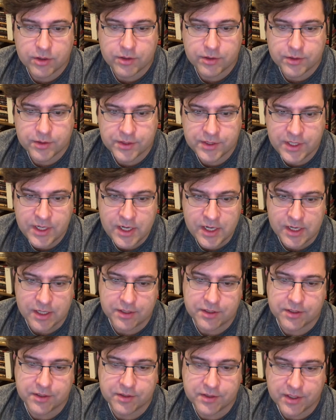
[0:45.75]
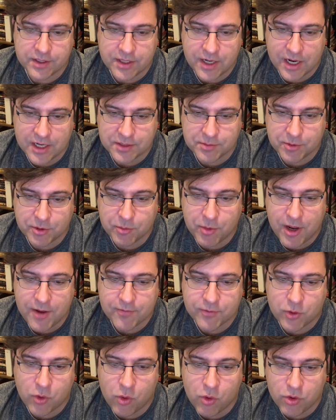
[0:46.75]
"Seen it?" said Caspian. "Why, of
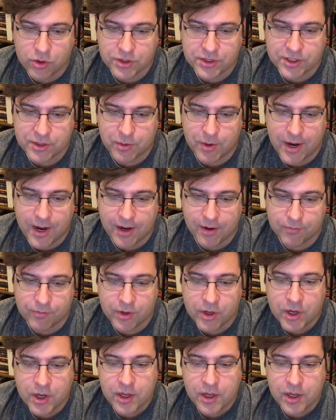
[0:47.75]
course you have.